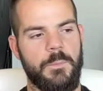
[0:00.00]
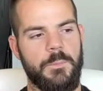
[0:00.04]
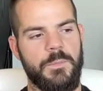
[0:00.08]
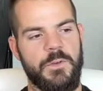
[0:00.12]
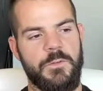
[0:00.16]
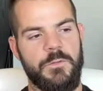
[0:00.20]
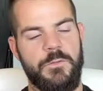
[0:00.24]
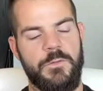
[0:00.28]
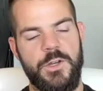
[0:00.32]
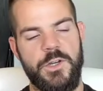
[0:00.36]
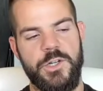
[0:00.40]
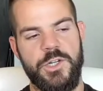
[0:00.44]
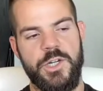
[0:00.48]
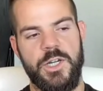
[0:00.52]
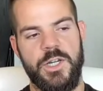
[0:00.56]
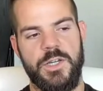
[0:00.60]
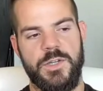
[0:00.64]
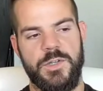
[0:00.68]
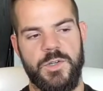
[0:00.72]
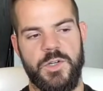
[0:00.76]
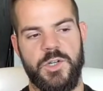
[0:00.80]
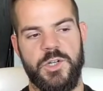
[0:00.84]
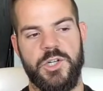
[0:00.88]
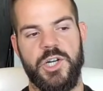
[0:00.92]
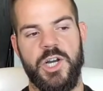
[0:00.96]
Um, the vision
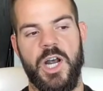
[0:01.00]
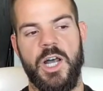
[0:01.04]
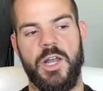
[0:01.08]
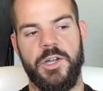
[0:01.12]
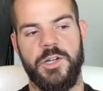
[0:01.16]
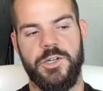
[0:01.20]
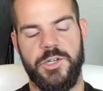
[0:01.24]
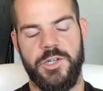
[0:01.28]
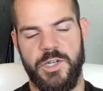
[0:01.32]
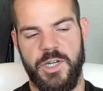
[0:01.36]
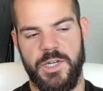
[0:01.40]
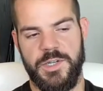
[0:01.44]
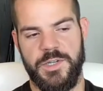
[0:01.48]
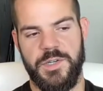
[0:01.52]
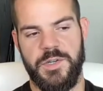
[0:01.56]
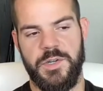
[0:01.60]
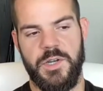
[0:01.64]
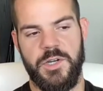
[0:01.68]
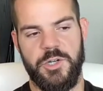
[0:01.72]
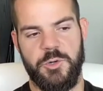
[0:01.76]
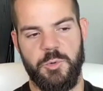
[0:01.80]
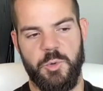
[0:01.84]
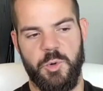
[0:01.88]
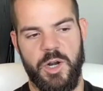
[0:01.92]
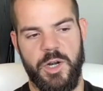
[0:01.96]
is the challenging
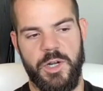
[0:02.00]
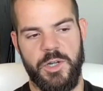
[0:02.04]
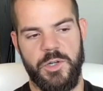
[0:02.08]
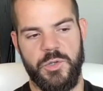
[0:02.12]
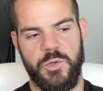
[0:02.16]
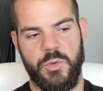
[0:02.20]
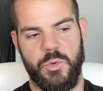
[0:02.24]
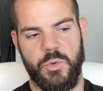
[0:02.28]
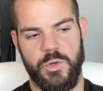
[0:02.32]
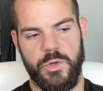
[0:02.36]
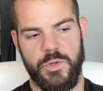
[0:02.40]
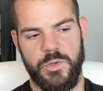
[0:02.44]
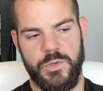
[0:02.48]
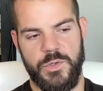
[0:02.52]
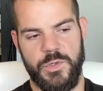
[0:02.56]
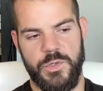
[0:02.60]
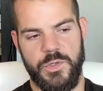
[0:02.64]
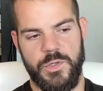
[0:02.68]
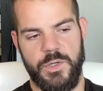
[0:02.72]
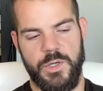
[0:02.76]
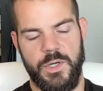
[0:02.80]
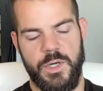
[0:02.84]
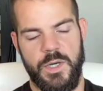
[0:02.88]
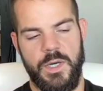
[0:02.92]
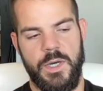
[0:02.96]
destination we're heading
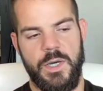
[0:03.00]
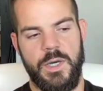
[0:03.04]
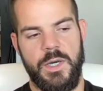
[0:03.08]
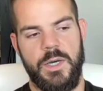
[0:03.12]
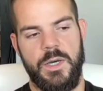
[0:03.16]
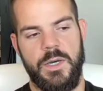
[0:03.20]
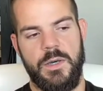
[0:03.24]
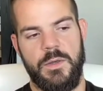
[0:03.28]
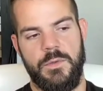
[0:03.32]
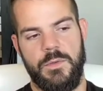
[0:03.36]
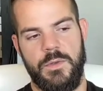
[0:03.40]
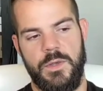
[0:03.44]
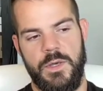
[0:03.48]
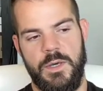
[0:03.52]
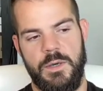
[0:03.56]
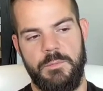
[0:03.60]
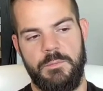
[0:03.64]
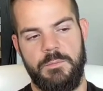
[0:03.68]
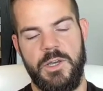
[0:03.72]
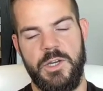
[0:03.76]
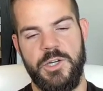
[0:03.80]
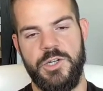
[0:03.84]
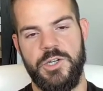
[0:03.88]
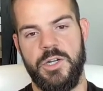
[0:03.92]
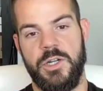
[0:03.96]
towards.
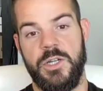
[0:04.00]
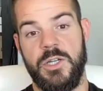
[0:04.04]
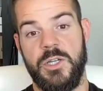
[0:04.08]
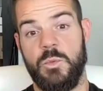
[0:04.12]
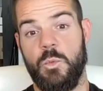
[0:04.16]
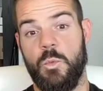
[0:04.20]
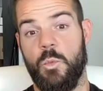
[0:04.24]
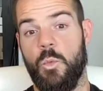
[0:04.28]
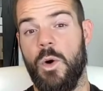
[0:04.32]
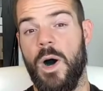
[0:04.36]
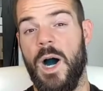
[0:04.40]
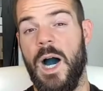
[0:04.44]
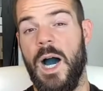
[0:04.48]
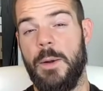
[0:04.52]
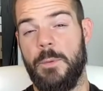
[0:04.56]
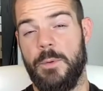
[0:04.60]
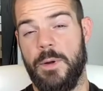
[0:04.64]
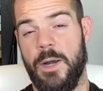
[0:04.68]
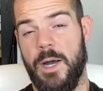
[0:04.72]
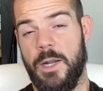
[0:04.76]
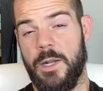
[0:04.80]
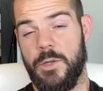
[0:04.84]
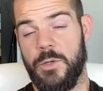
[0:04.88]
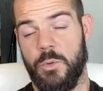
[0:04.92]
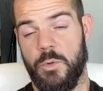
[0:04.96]
The mission is why
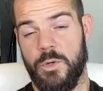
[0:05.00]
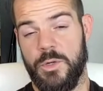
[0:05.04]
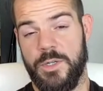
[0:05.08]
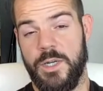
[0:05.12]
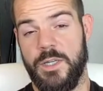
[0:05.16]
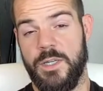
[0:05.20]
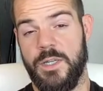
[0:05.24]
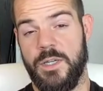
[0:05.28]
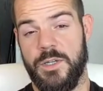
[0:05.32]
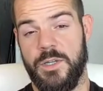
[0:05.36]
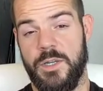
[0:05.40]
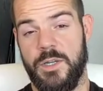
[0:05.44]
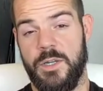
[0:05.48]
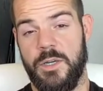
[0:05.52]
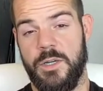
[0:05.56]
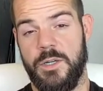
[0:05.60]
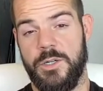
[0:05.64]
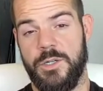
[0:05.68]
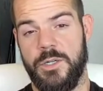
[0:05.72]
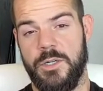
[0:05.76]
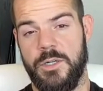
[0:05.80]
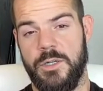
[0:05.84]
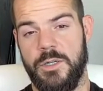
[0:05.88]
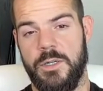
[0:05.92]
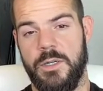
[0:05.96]
we're headed towards that
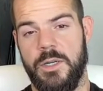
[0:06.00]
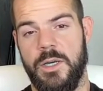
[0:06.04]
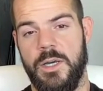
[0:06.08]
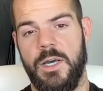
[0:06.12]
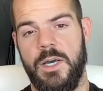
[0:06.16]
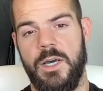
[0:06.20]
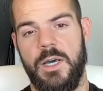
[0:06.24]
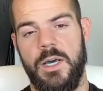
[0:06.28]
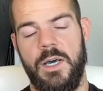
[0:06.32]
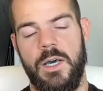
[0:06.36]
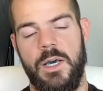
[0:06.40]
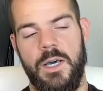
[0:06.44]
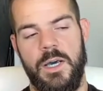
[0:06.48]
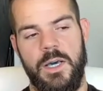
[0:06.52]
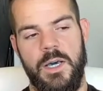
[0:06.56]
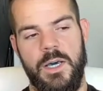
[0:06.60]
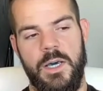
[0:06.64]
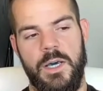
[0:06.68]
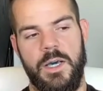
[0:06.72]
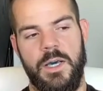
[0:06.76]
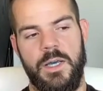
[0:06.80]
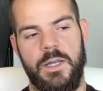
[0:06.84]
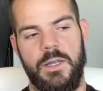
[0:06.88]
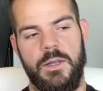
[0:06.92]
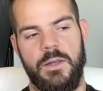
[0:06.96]
destination.
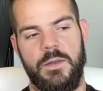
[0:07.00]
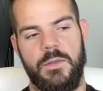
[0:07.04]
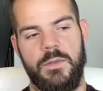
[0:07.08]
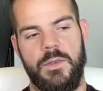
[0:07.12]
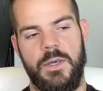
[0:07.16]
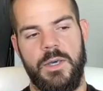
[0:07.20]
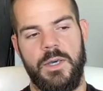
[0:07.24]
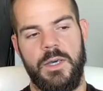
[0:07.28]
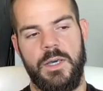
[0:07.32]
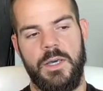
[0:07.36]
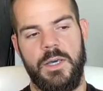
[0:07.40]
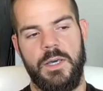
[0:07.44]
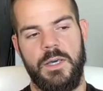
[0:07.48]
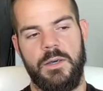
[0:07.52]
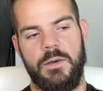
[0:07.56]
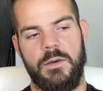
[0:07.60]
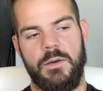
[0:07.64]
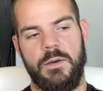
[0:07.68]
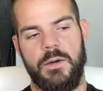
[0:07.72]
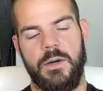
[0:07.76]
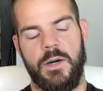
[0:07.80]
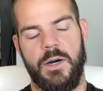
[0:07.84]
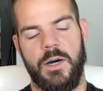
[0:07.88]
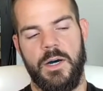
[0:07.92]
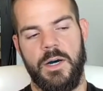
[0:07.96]
And the
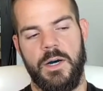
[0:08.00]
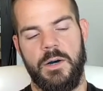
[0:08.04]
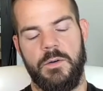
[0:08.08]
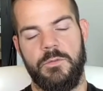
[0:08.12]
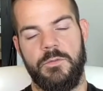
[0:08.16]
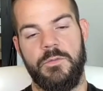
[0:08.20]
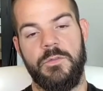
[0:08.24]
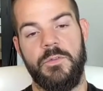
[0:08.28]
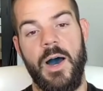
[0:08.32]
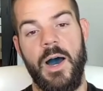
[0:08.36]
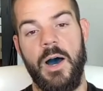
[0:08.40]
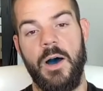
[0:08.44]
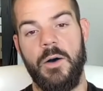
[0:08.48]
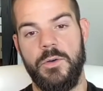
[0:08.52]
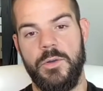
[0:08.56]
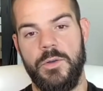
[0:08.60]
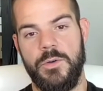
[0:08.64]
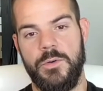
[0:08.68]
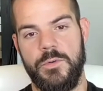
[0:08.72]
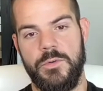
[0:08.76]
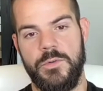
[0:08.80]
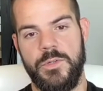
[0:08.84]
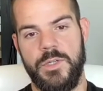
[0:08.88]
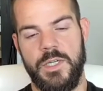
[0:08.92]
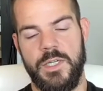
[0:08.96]
uh,
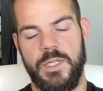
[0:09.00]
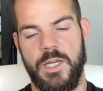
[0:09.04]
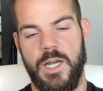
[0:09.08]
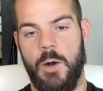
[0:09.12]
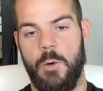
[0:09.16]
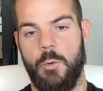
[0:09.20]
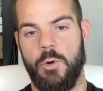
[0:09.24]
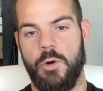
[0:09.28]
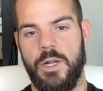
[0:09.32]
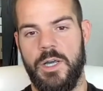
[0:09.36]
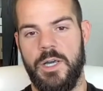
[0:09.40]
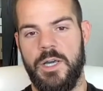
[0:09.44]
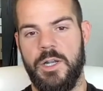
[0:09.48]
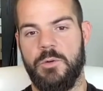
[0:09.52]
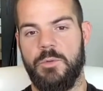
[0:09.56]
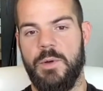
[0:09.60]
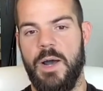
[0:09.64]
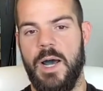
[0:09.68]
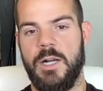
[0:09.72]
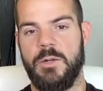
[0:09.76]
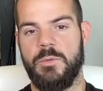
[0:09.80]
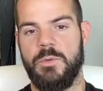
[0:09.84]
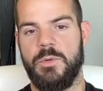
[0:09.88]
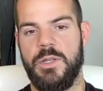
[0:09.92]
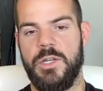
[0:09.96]
values is how we're going to
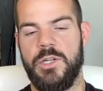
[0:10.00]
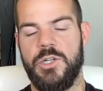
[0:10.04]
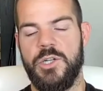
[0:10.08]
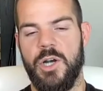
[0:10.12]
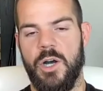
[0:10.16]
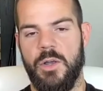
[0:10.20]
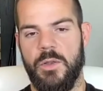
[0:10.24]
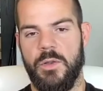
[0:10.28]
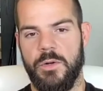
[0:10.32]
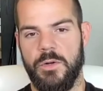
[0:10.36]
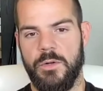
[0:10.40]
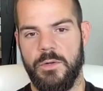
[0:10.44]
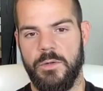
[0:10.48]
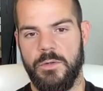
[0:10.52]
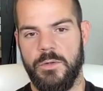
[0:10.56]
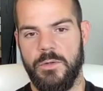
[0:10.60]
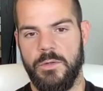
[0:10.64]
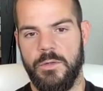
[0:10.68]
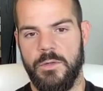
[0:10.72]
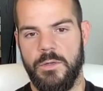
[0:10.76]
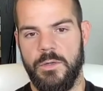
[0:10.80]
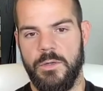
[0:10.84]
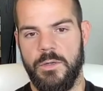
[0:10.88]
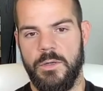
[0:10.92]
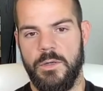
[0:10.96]
interact with each other
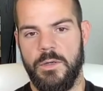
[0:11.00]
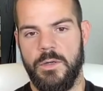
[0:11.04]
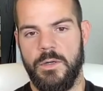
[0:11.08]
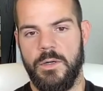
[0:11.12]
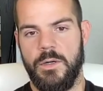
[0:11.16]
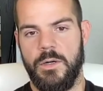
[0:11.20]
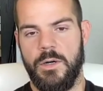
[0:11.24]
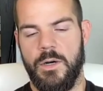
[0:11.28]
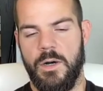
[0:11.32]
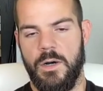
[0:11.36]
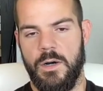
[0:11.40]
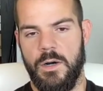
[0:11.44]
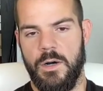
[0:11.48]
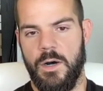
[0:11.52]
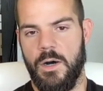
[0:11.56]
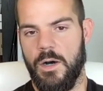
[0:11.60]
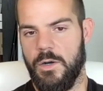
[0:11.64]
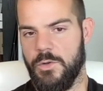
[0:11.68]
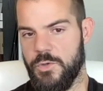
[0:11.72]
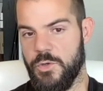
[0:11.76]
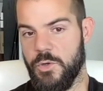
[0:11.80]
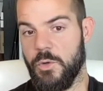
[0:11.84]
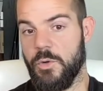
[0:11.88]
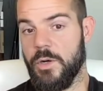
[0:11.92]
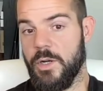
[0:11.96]

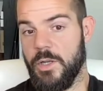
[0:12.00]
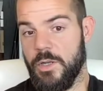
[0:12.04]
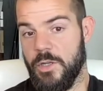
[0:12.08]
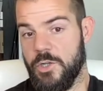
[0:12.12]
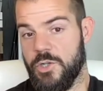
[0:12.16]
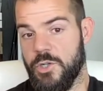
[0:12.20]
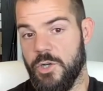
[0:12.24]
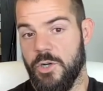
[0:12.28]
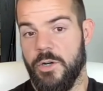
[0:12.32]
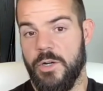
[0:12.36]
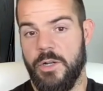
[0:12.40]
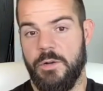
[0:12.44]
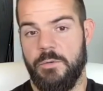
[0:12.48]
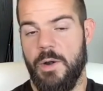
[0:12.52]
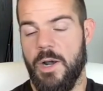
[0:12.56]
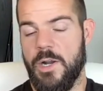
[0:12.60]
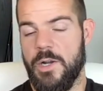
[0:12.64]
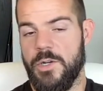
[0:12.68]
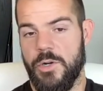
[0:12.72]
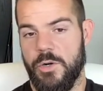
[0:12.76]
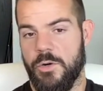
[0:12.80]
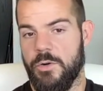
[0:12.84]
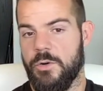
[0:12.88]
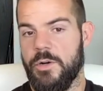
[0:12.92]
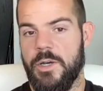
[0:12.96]
during the journey,
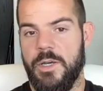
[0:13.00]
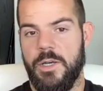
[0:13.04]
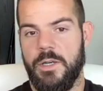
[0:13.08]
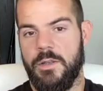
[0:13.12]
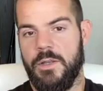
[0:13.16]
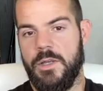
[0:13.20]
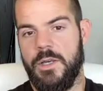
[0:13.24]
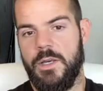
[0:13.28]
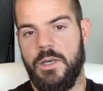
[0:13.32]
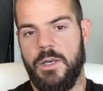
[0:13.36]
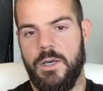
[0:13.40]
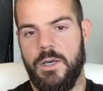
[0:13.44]
right? During